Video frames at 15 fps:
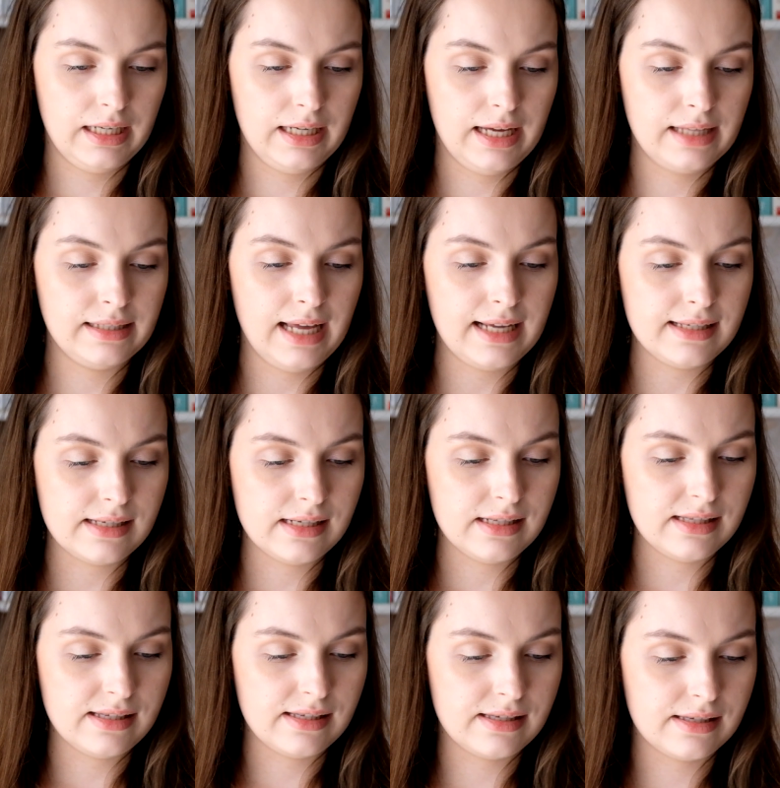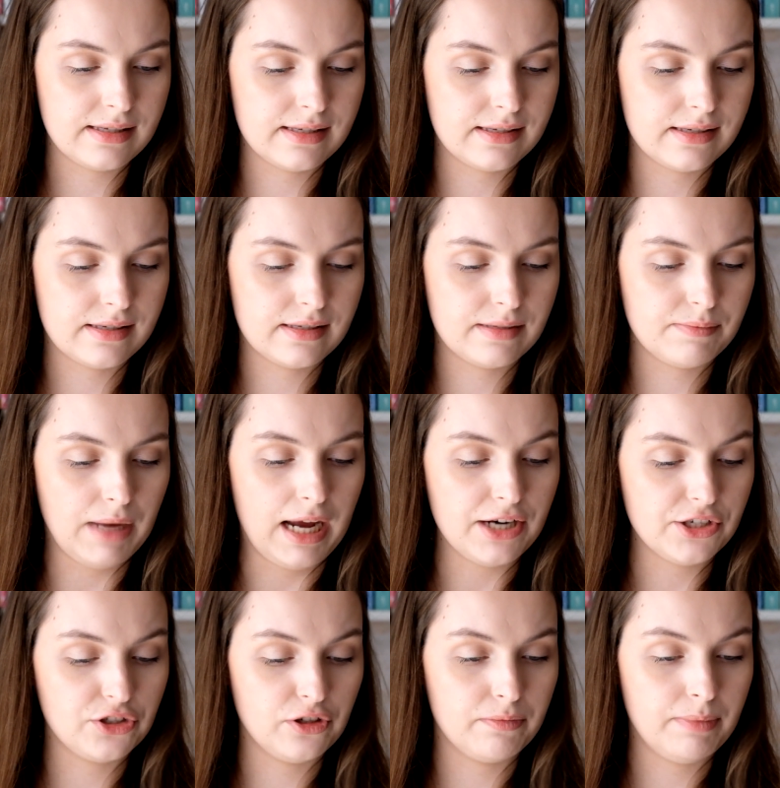An Essence
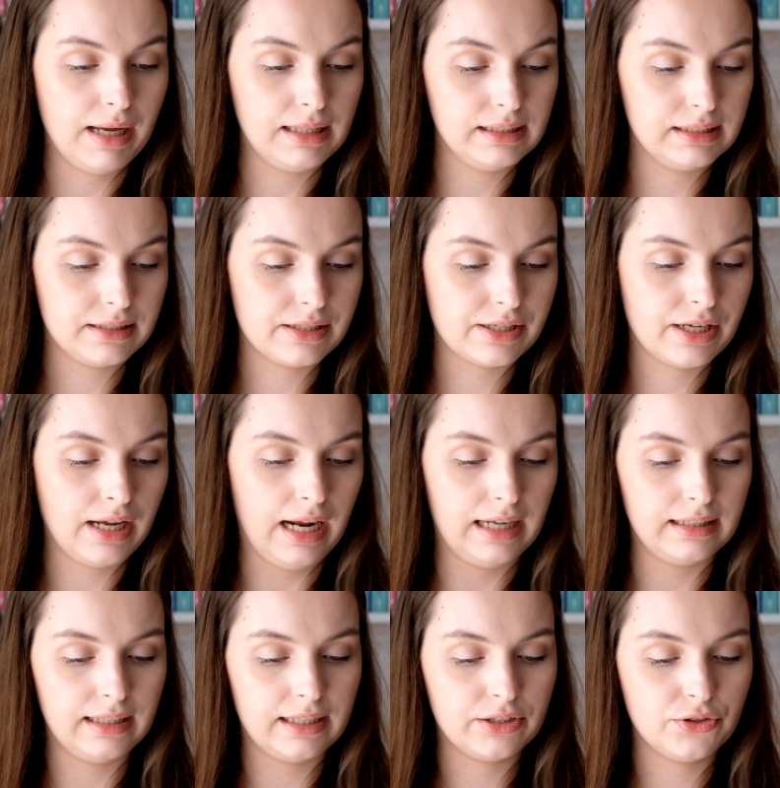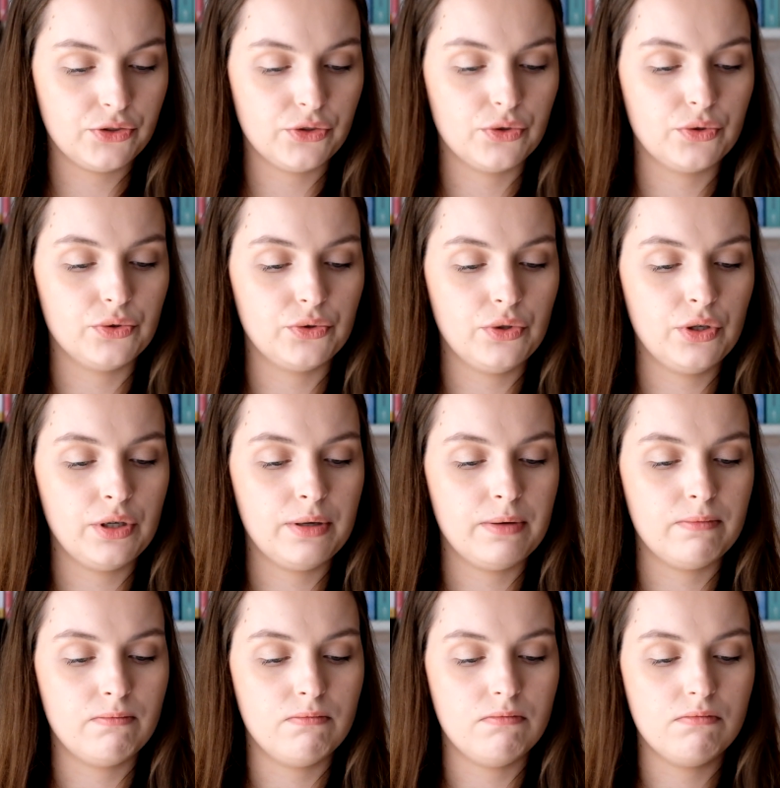eyeshadow palette. I like to
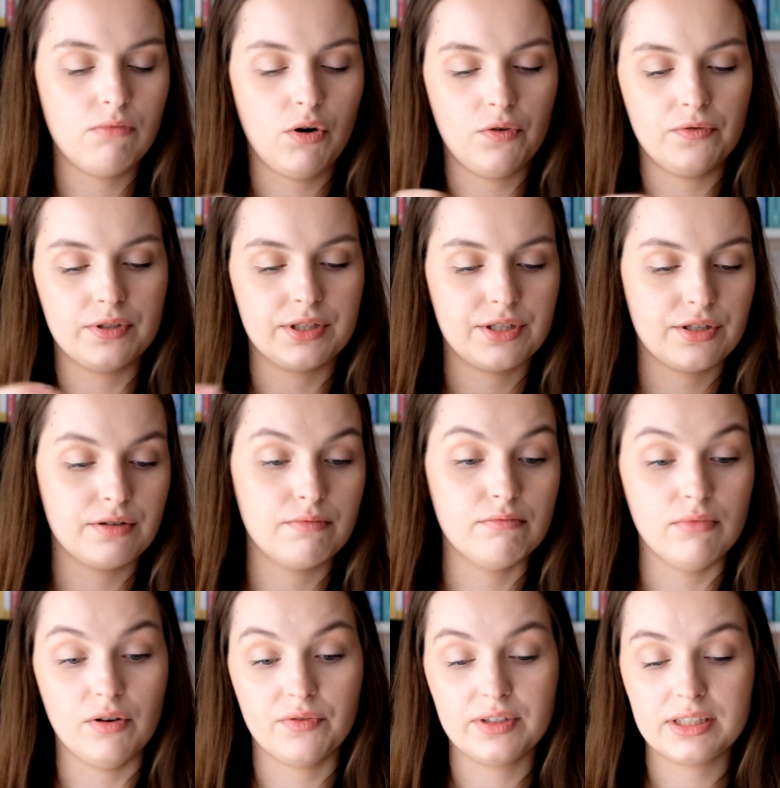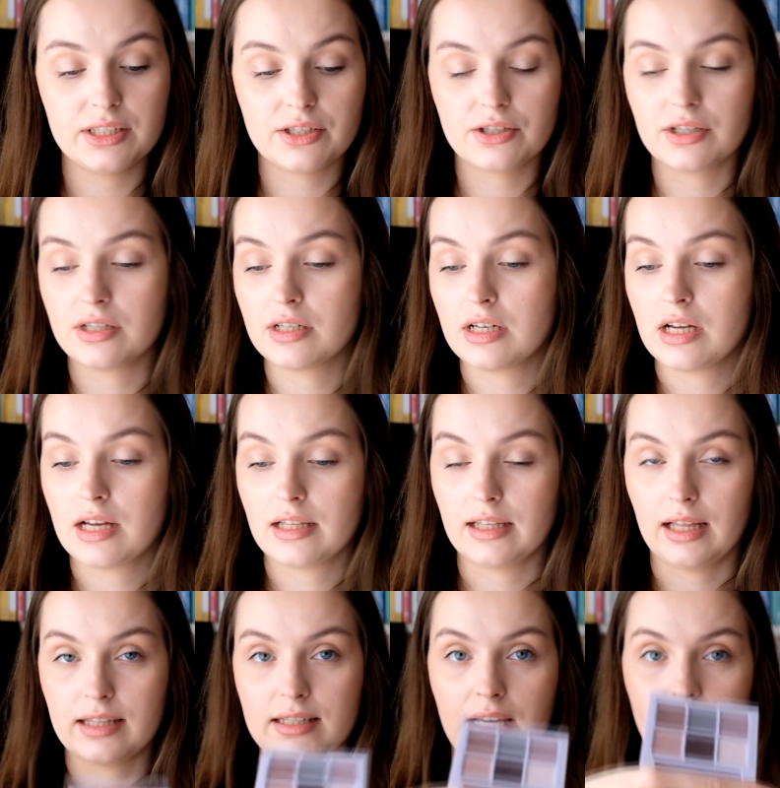mauve it.
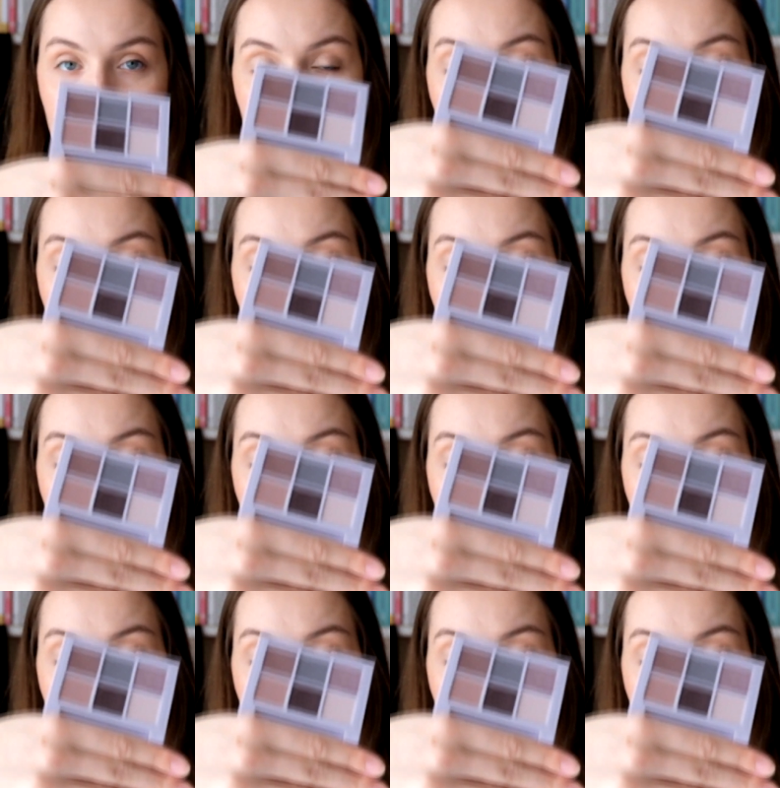That's how it's